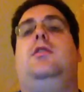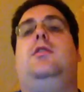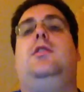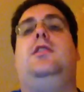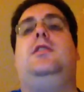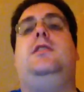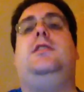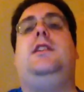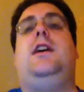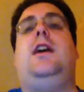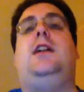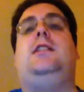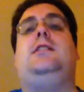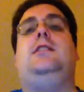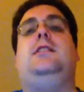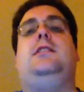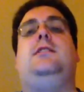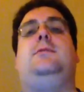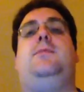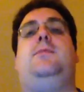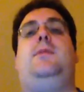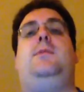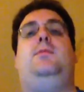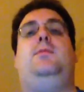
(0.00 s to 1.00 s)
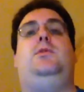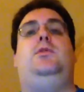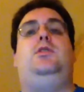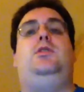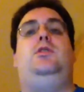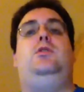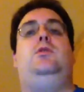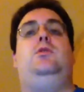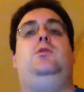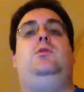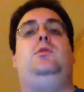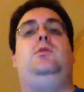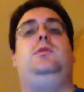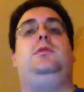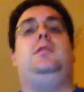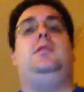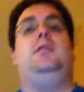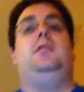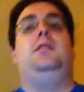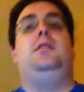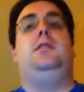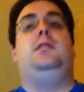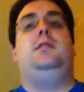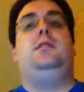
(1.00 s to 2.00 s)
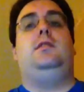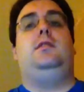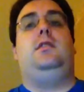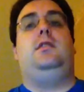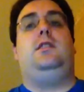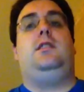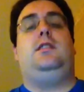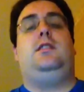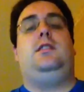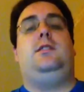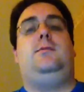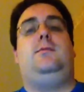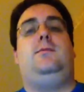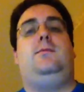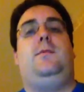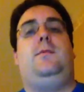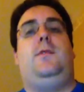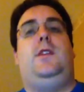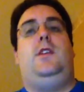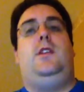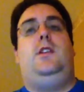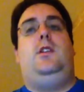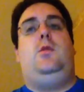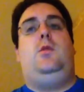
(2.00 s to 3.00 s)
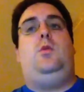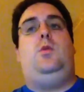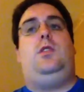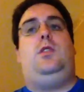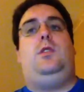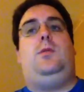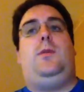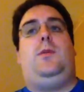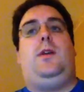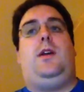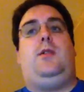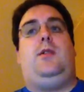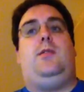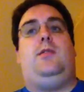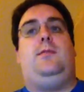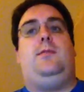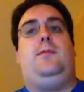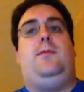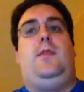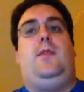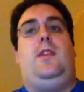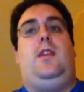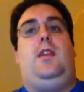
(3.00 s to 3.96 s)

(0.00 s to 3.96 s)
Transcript: the tactics people use with their power.